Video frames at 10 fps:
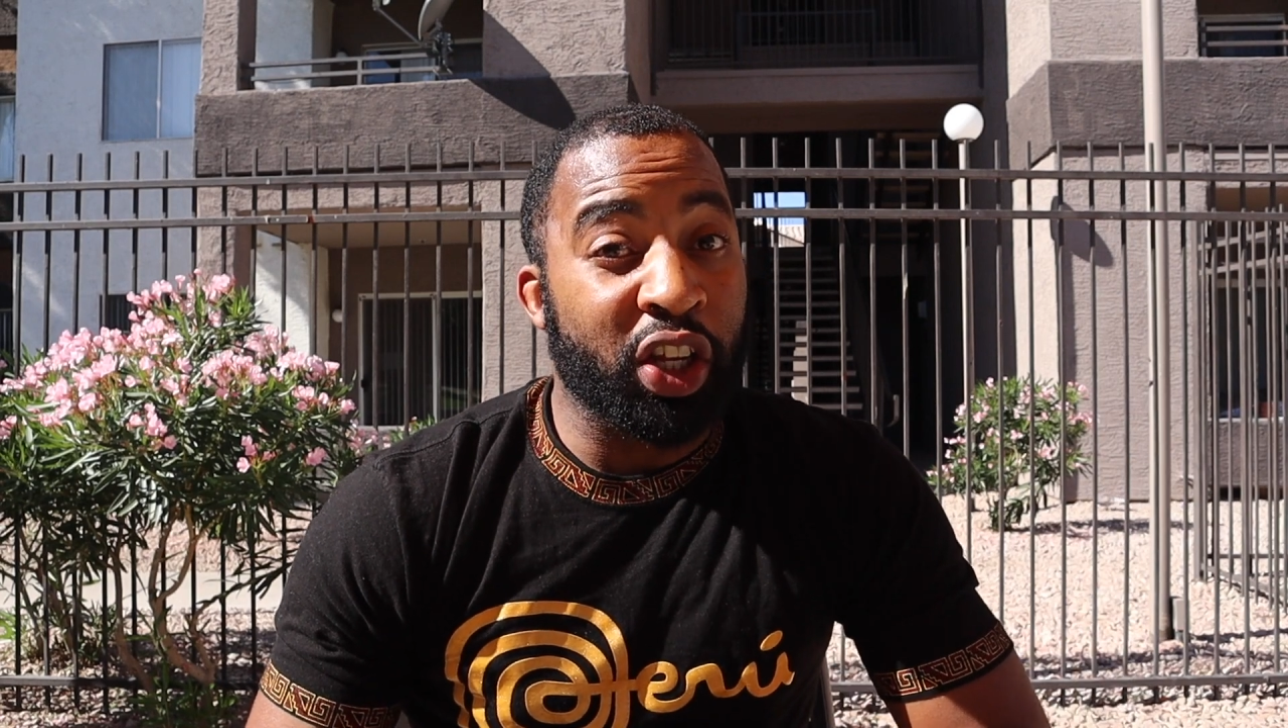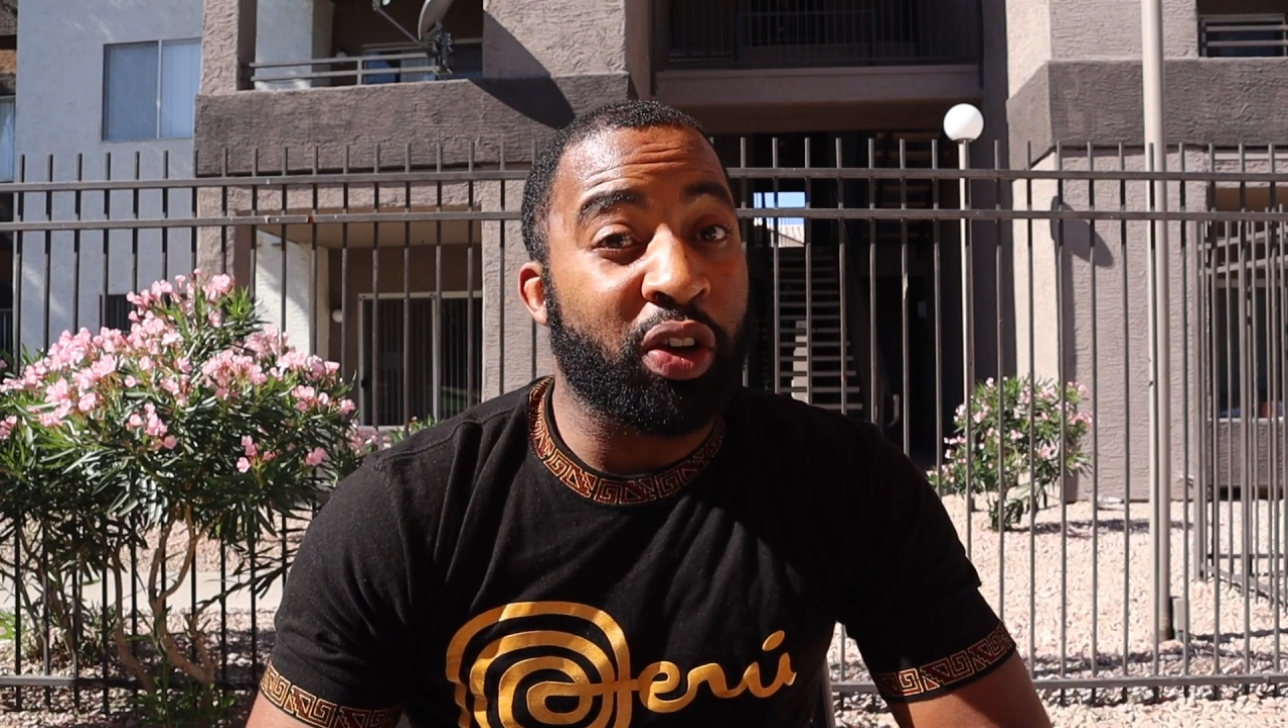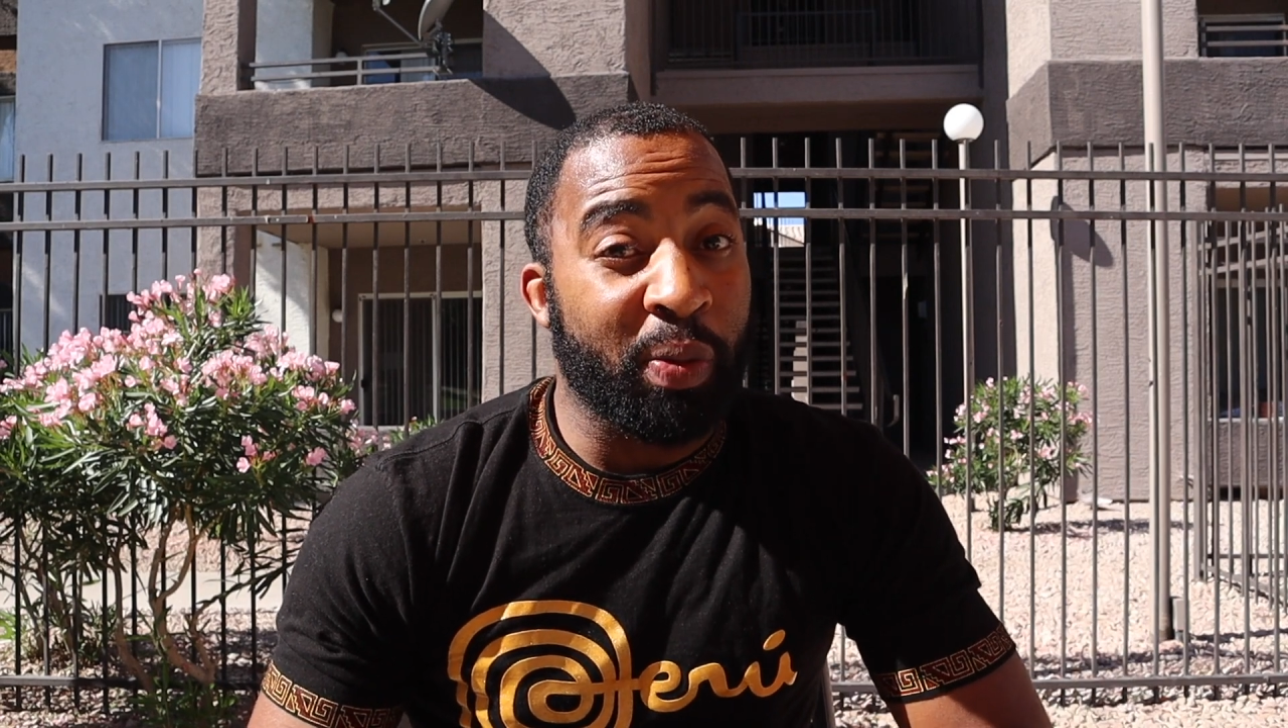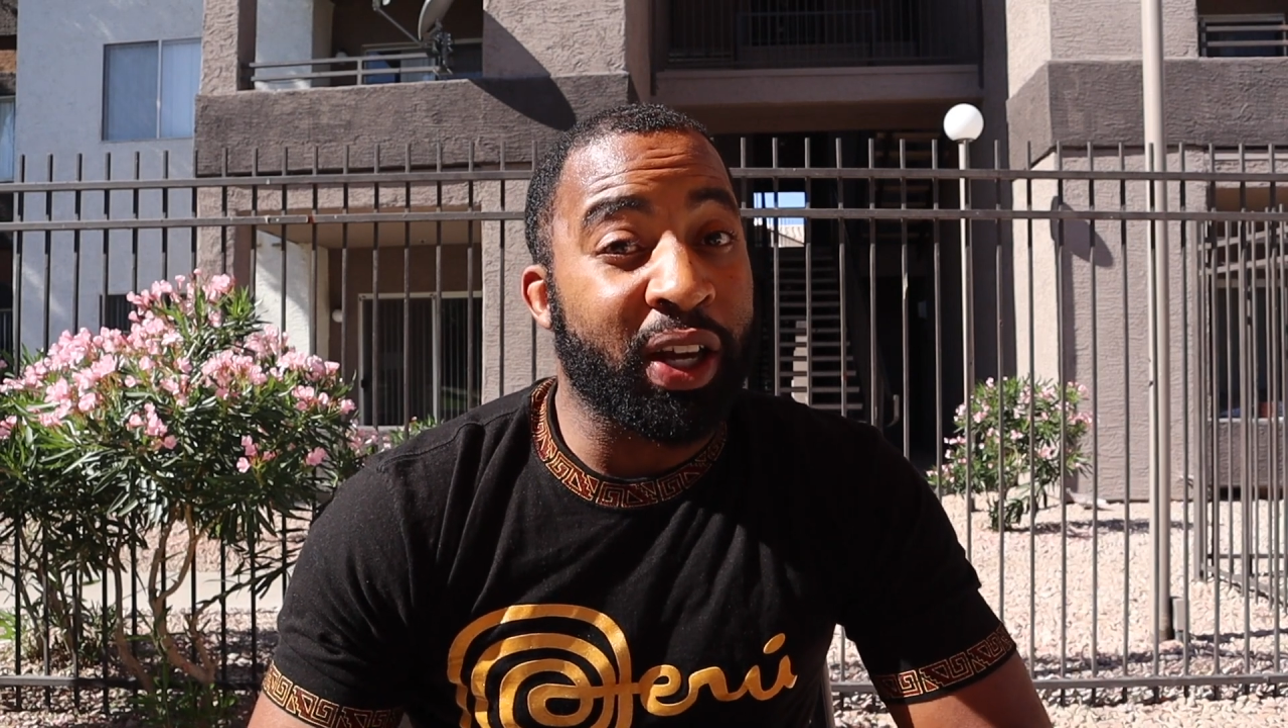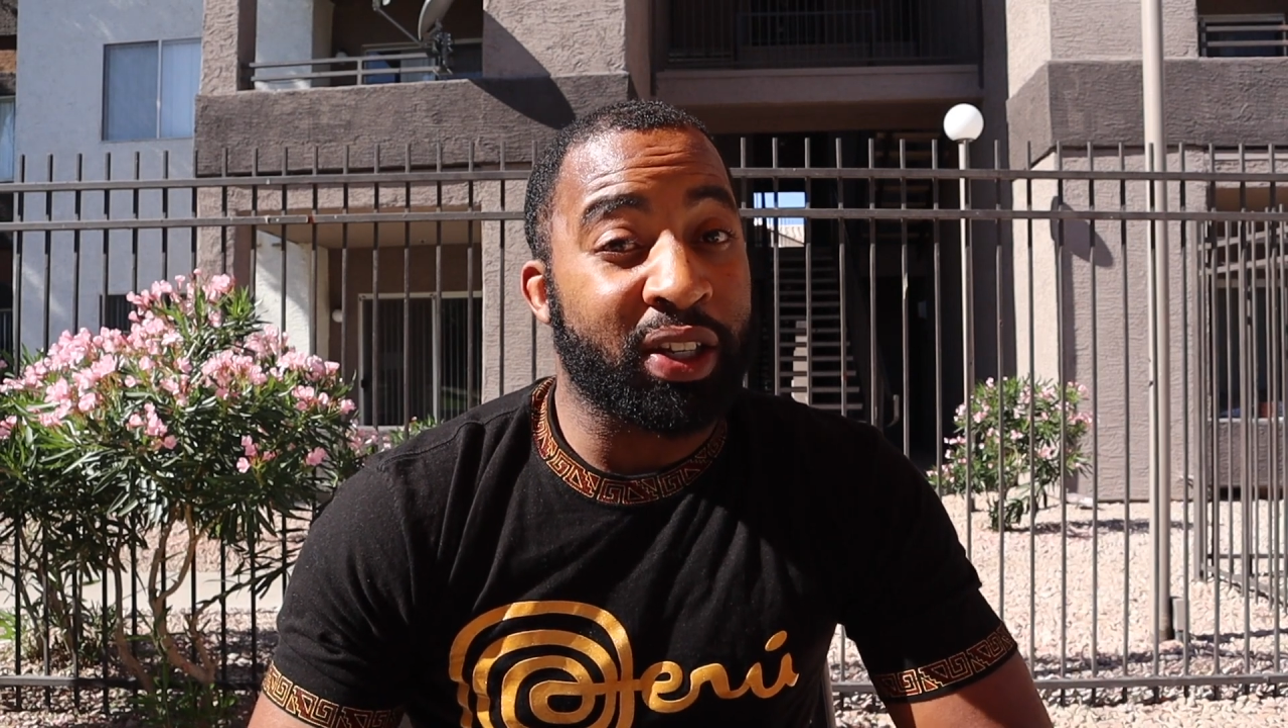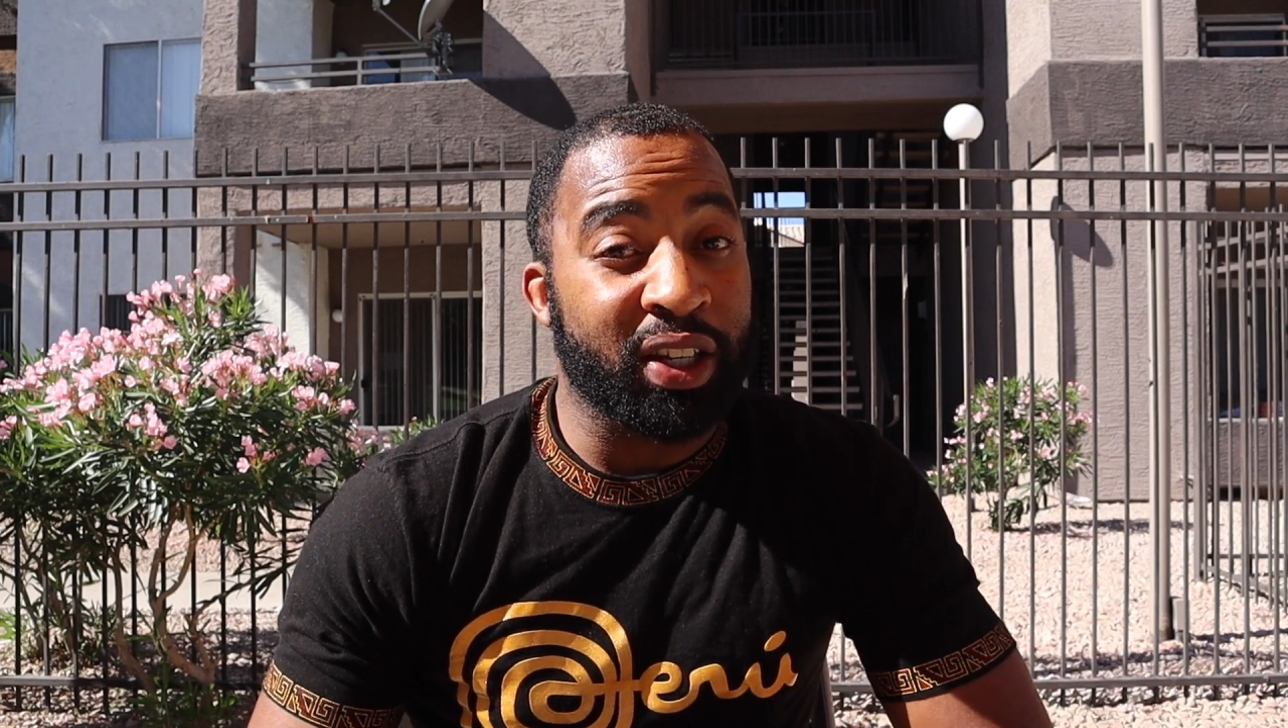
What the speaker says: You can make a